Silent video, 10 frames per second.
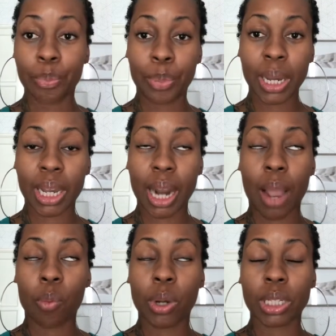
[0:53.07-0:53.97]
But
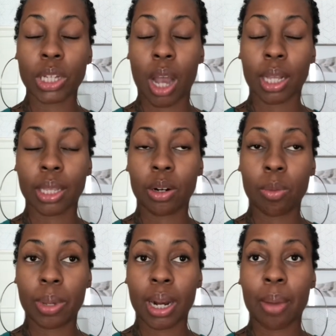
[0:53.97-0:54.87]
I want to talk a little
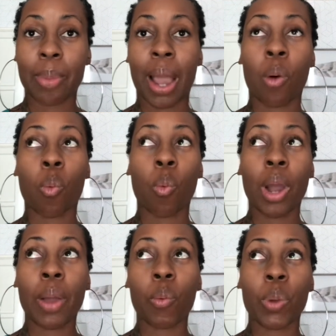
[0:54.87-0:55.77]
bit about
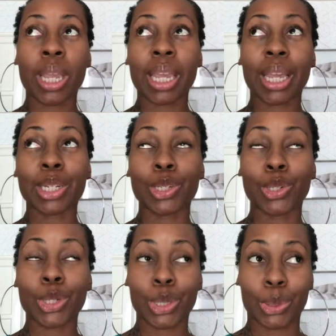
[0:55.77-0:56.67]
what we can
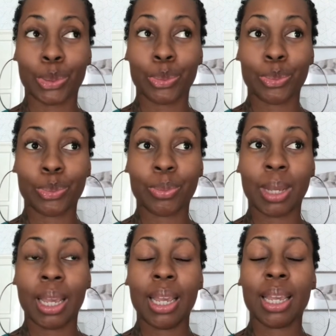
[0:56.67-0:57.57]
do
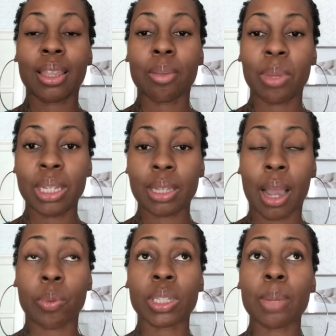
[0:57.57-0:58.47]
in the
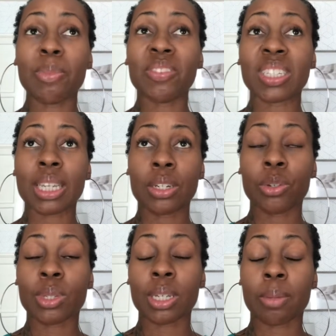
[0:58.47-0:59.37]
meantime, what some of us can
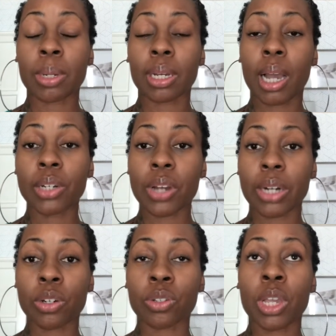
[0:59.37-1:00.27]
do as independent
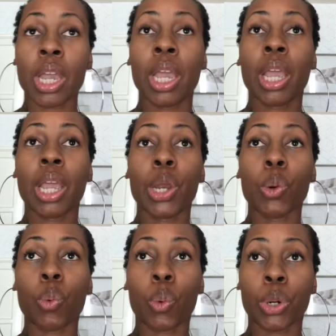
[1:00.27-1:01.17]
contractors
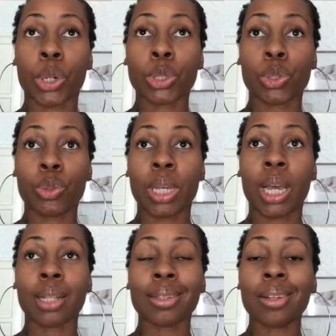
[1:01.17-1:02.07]
in order to
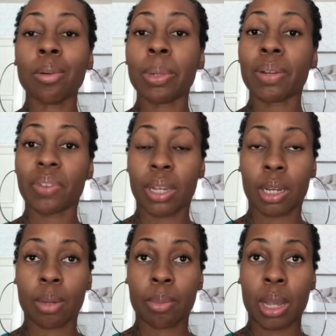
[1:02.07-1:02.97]
get a little bit of
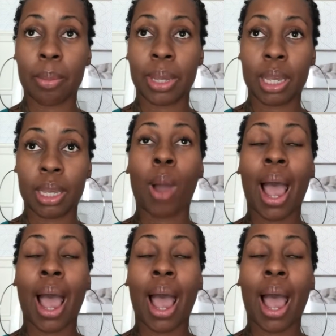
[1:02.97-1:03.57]
income coming in.